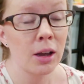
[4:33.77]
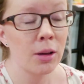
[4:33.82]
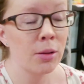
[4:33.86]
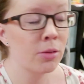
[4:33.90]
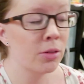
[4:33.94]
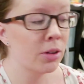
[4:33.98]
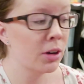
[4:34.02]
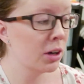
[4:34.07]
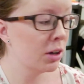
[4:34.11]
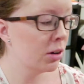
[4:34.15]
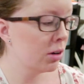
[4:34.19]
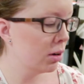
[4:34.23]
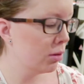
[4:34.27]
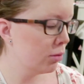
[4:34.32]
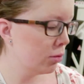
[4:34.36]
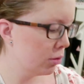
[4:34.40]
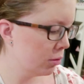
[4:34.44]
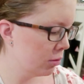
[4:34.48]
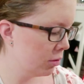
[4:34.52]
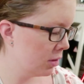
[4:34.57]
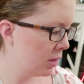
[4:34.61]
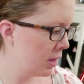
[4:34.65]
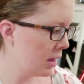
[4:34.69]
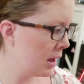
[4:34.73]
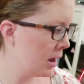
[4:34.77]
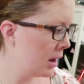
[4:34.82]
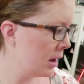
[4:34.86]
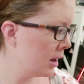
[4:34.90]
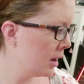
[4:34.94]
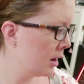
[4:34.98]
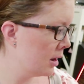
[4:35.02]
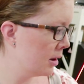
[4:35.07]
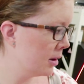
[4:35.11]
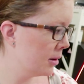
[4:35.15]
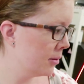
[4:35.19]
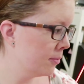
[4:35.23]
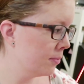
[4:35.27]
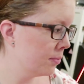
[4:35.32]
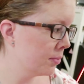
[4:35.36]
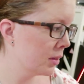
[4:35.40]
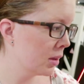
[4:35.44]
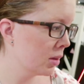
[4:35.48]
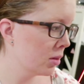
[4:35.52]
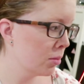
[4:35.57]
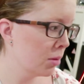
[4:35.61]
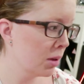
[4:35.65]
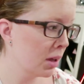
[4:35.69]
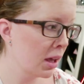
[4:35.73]
I'm very grateful for that. Um,
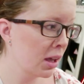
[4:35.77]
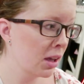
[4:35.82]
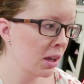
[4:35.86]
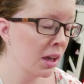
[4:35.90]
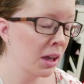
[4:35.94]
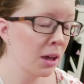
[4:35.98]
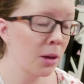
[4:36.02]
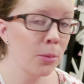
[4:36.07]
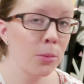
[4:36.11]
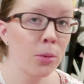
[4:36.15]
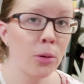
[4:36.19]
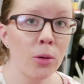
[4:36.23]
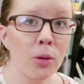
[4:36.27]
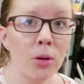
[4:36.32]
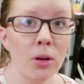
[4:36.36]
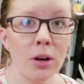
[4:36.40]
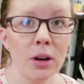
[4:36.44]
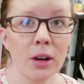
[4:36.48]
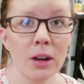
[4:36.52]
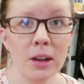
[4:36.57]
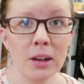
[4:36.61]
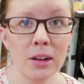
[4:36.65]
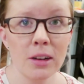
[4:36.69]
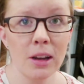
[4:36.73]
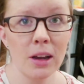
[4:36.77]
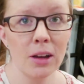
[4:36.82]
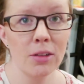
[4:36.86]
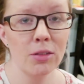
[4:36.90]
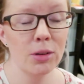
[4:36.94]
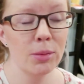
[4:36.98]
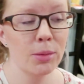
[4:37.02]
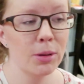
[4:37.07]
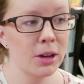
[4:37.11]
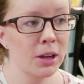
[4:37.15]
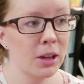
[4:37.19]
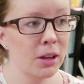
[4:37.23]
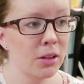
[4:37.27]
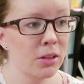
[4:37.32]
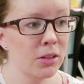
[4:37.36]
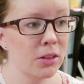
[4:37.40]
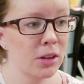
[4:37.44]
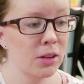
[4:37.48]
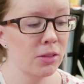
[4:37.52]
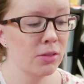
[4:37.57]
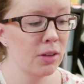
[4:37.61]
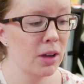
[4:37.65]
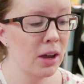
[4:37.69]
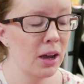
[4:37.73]
like I can't pour into everybody else
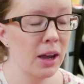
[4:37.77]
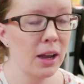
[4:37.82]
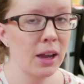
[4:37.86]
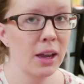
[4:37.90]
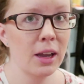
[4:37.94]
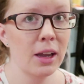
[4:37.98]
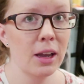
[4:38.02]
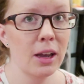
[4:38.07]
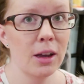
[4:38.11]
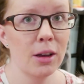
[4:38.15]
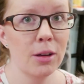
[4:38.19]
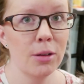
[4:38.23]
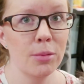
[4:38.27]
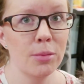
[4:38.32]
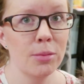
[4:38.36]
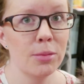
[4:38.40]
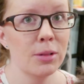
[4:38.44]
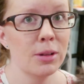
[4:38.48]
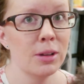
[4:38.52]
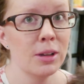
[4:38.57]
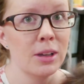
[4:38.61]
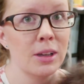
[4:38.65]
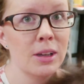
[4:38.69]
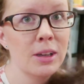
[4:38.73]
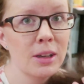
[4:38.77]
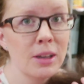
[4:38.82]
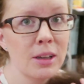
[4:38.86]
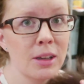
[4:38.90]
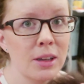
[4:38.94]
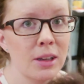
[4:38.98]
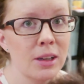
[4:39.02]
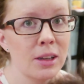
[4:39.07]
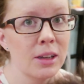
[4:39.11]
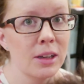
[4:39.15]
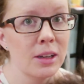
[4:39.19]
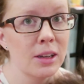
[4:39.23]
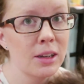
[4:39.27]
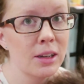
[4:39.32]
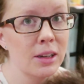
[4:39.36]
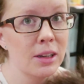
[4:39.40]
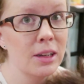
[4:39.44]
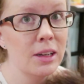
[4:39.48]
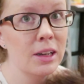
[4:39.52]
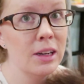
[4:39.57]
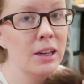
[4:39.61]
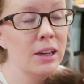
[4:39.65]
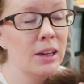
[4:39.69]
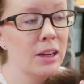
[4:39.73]
if I am
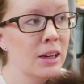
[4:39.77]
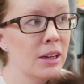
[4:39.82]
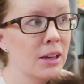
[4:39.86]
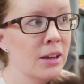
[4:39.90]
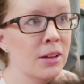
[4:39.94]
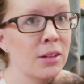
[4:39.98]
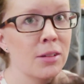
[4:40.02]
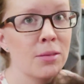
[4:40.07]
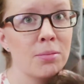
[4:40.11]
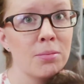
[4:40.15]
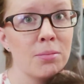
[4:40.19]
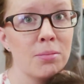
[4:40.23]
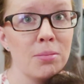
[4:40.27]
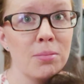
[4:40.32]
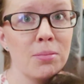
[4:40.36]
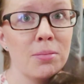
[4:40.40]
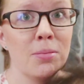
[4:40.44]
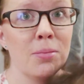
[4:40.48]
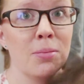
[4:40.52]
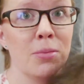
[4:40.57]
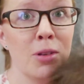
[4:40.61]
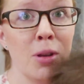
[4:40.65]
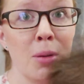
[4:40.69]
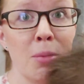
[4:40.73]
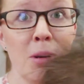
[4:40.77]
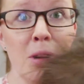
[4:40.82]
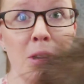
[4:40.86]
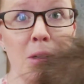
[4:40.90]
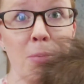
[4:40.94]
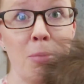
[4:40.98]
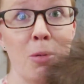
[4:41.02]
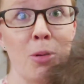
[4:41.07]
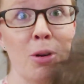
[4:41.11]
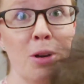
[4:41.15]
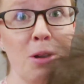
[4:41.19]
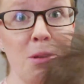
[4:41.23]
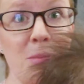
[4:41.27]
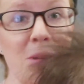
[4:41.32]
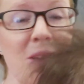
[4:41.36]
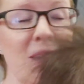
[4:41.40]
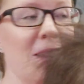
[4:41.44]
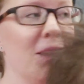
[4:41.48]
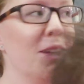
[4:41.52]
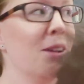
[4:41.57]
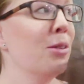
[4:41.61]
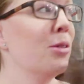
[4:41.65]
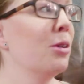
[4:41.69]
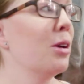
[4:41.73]
needing somebody to pour into
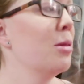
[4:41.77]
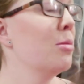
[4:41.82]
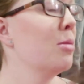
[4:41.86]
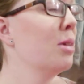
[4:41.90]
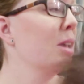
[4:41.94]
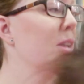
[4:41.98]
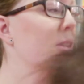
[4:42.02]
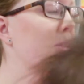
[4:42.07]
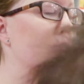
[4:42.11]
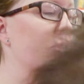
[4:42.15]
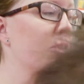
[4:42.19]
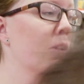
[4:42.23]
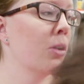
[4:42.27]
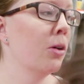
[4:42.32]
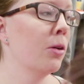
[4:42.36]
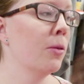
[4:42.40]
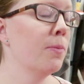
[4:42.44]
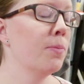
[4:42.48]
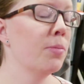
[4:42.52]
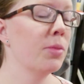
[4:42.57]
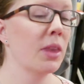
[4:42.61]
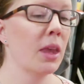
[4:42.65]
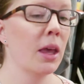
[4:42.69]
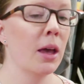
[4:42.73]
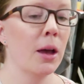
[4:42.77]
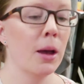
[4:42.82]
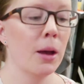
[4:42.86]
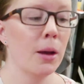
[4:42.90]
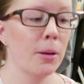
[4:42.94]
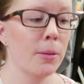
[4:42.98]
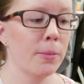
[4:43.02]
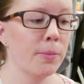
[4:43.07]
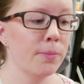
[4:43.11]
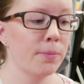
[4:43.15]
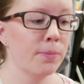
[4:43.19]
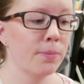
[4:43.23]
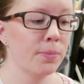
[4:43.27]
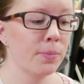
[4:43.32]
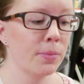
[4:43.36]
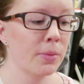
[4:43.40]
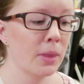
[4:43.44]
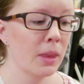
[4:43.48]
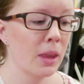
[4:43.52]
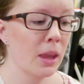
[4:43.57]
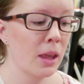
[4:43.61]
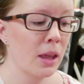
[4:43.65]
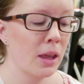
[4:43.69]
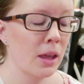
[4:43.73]
me, you know what I mean? So, um,
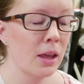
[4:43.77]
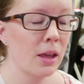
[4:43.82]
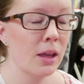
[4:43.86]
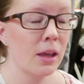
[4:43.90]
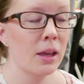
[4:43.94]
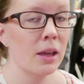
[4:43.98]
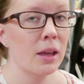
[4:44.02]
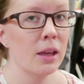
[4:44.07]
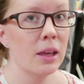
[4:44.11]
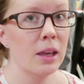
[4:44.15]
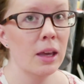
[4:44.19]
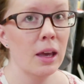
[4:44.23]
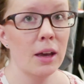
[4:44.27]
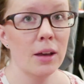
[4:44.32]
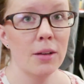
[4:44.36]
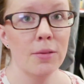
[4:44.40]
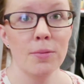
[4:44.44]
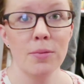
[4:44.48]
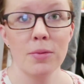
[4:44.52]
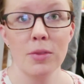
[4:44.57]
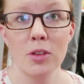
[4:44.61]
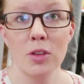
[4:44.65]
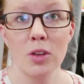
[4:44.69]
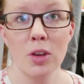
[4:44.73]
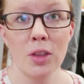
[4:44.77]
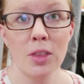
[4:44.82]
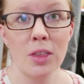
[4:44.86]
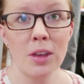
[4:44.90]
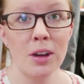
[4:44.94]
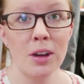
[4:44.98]
yeah, so